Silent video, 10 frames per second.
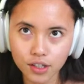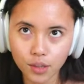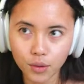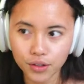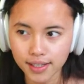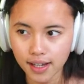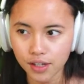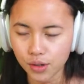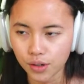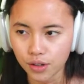want to
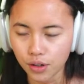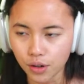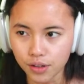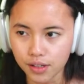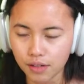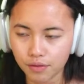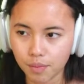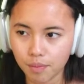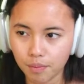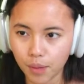schedule all the
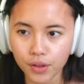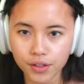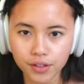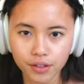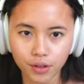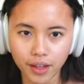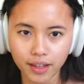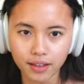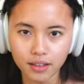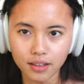different pods to
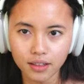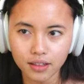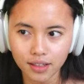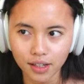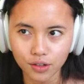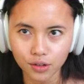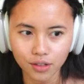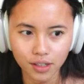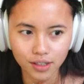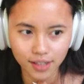then schedule
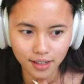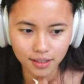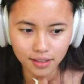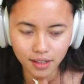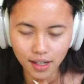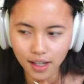the containers.